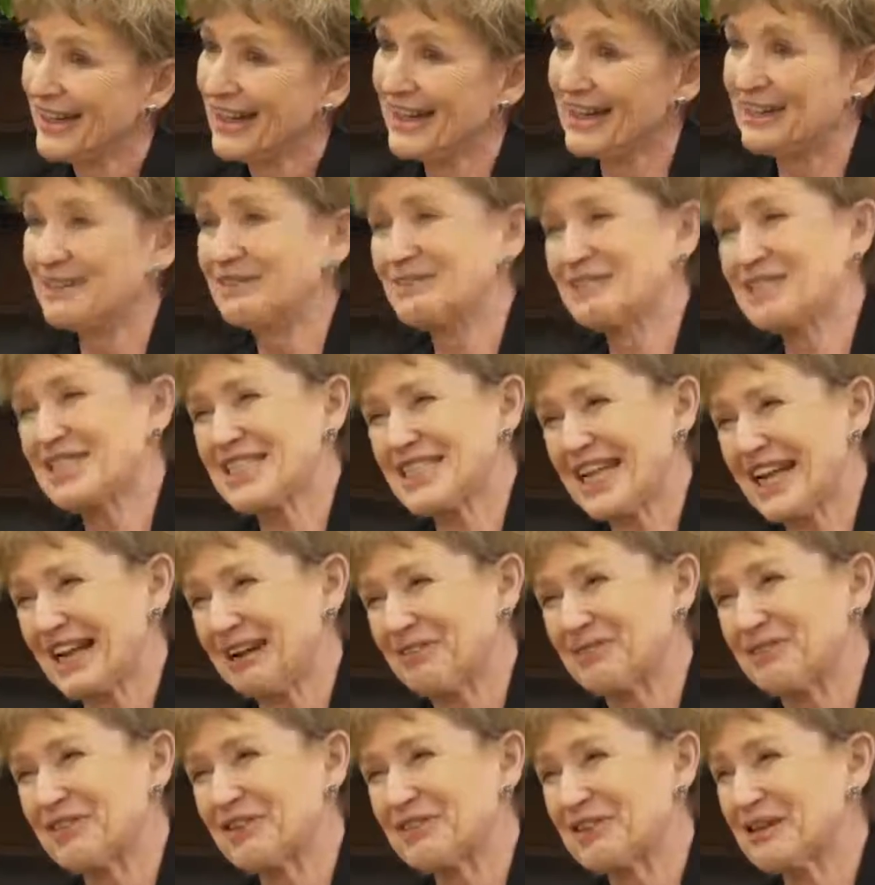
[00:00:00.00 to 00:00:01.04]
This is like a
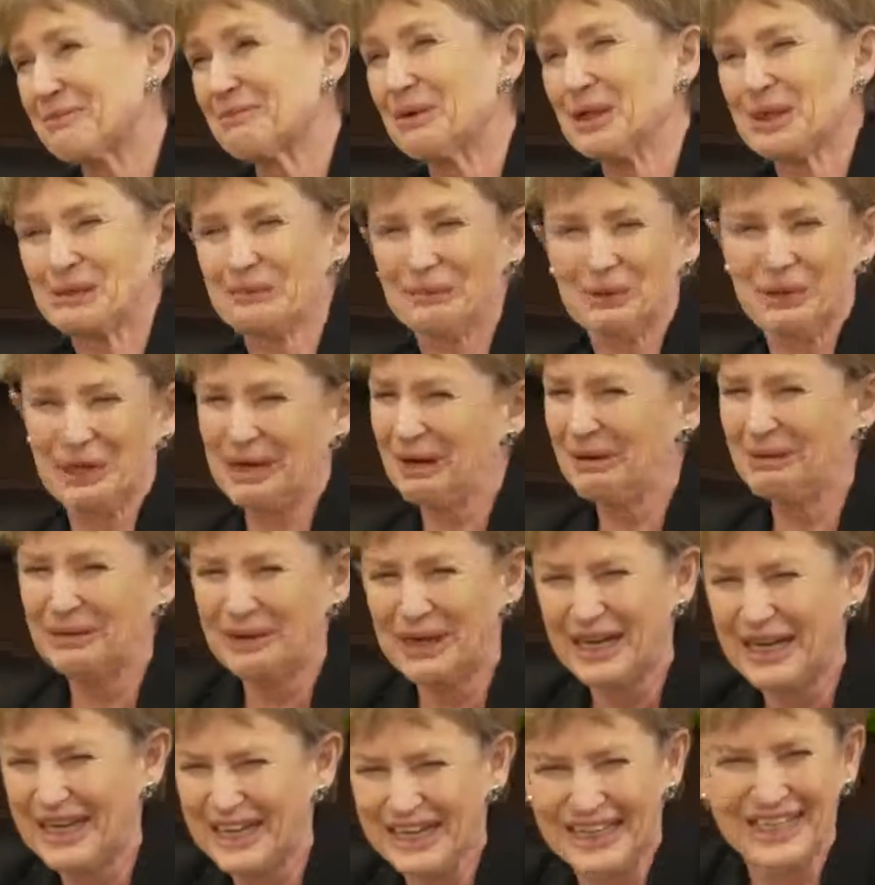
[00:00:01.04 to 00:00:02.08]
50 multiple.
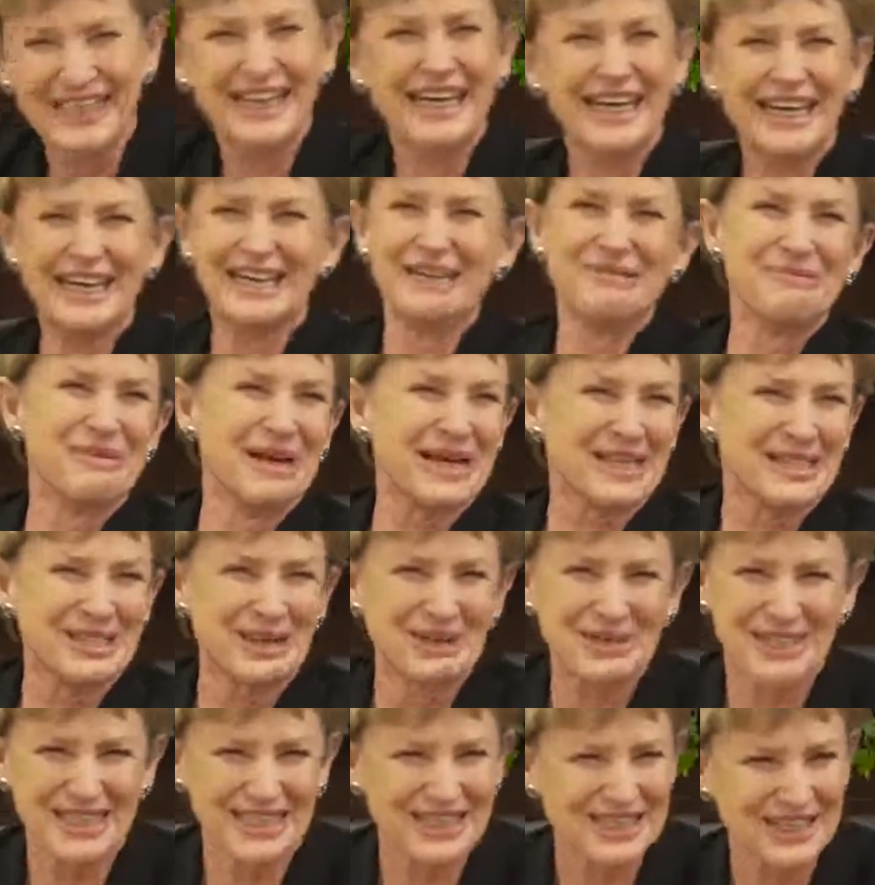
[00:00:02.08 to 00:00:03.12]
It makes no
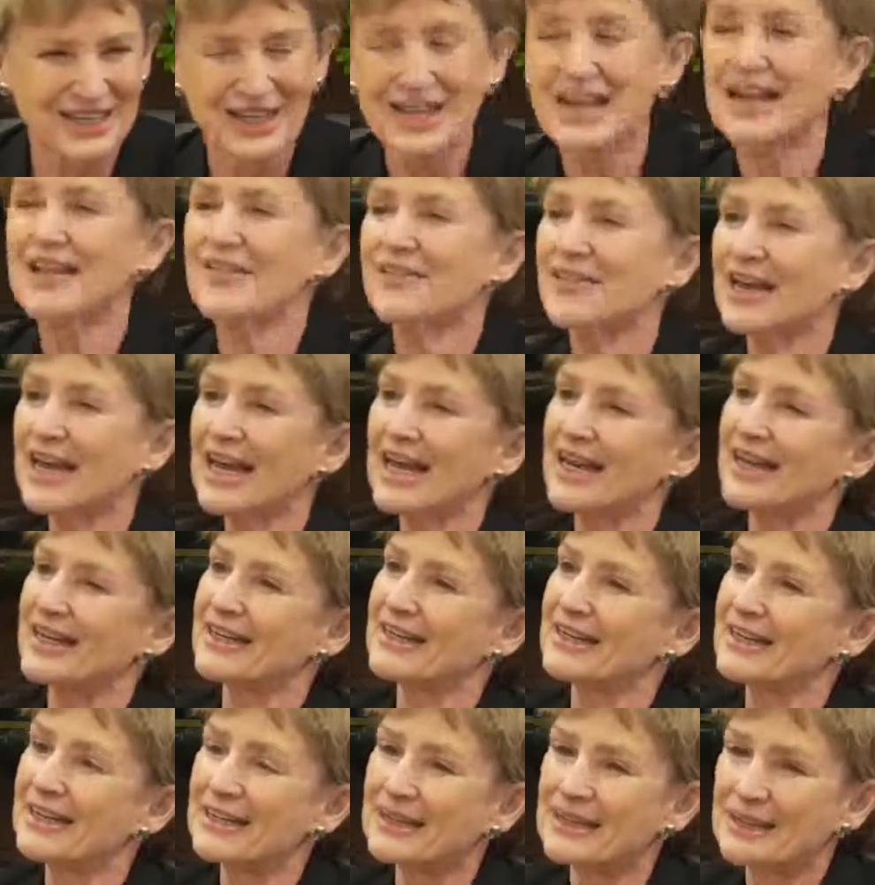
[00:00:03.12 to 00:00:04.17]
sense at all. They
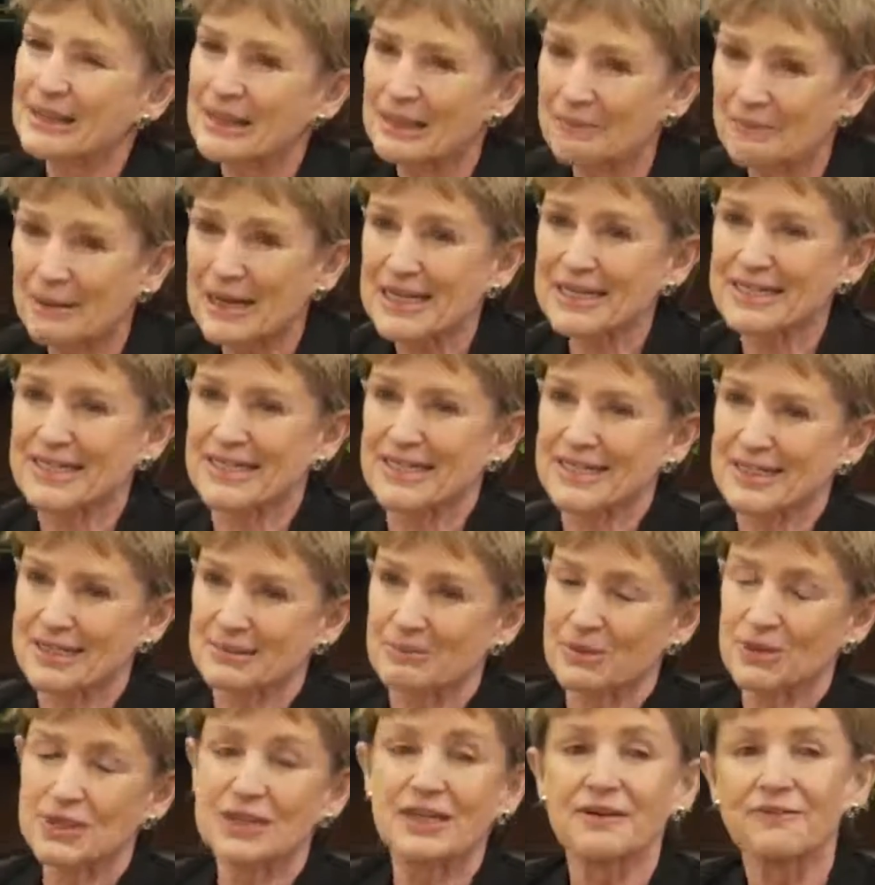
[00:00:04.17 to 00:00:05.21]
had the best
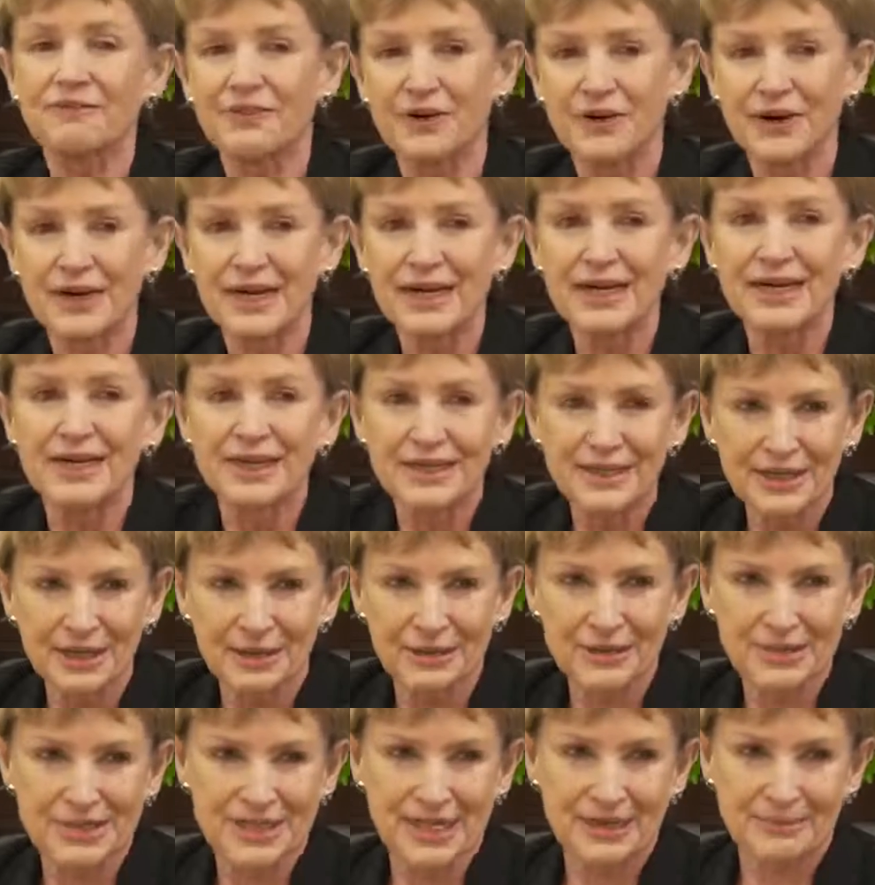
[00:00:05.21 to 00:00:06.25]
customers in a very narrow
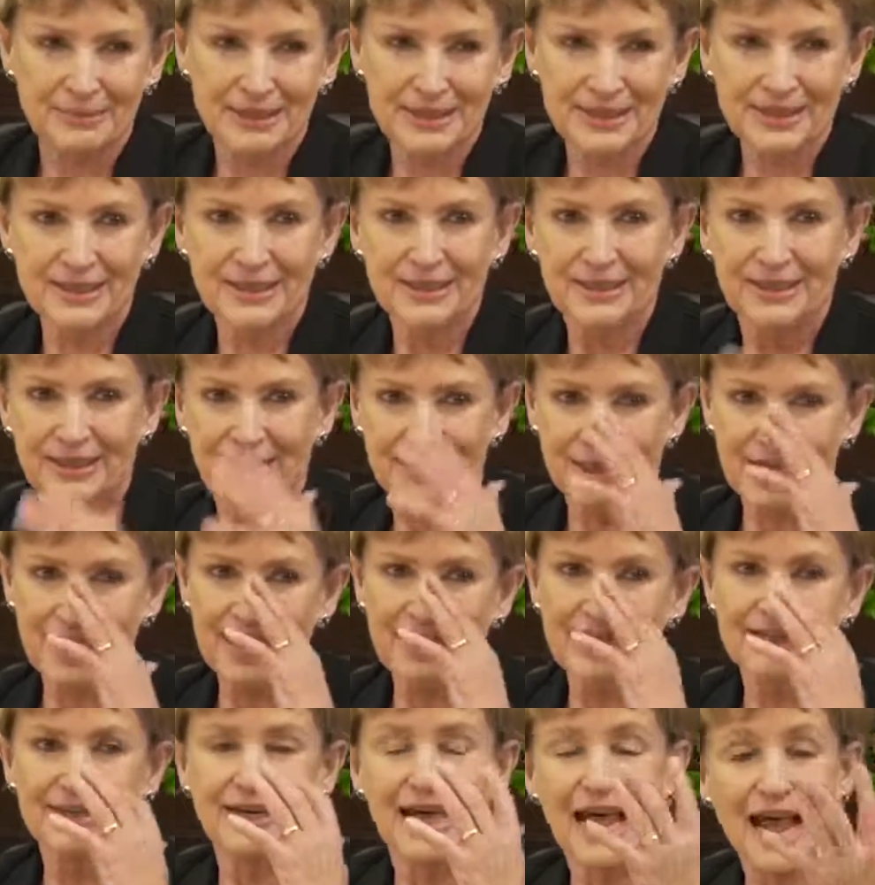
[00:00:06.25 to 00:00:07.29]
segment. They
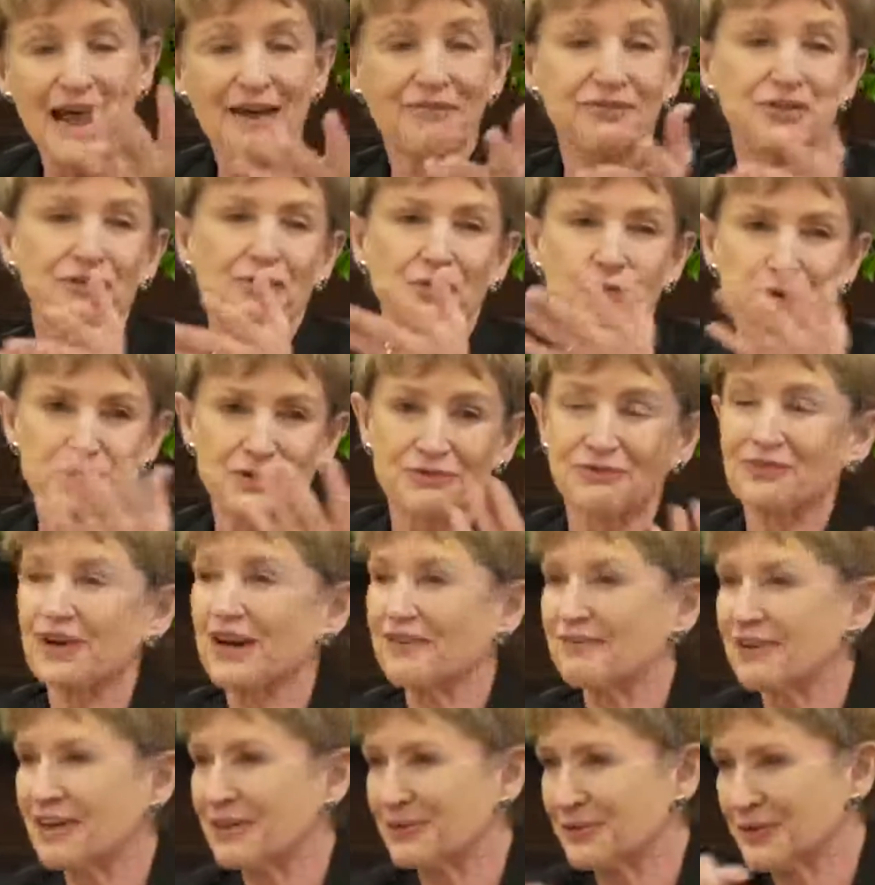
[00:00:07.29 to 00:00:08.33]
had half the Fortune
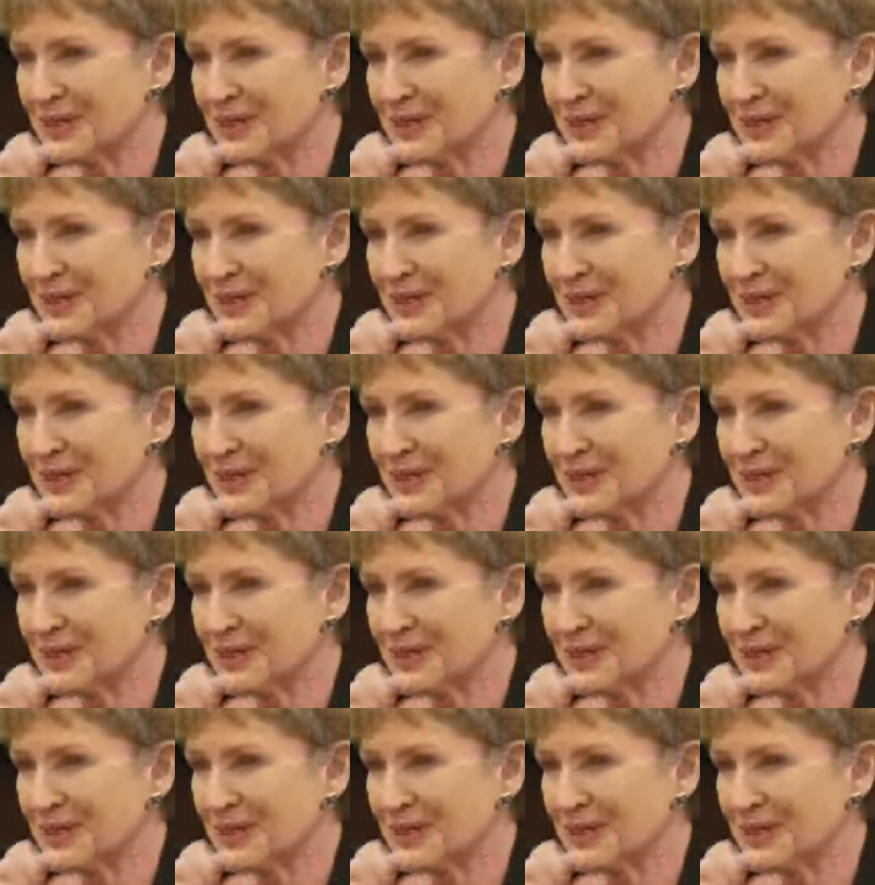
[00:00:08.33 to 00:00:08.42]
500